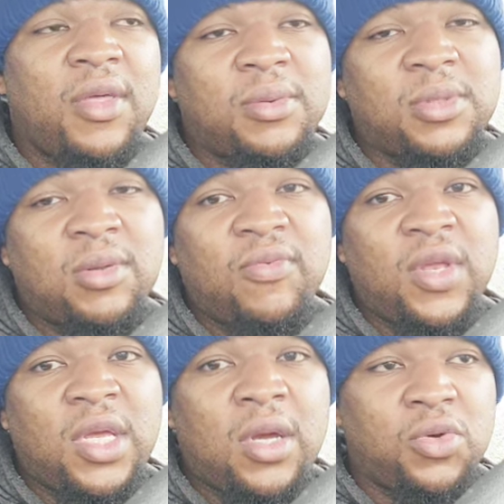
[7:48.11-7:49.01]
Thumbs up the
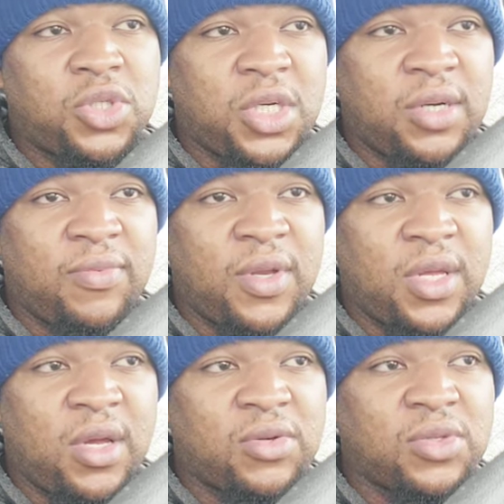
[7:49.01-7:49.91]
video, share the
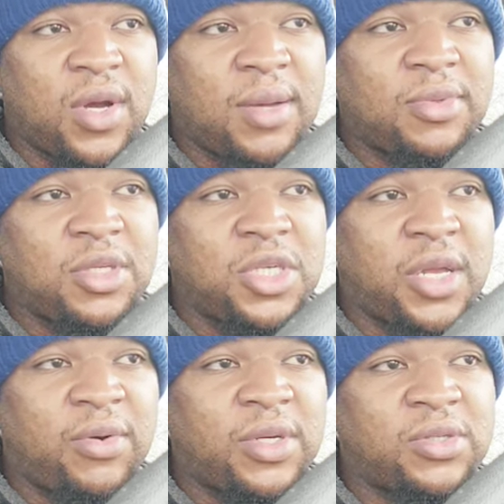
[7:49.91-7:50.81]
video, subscribe to the channel,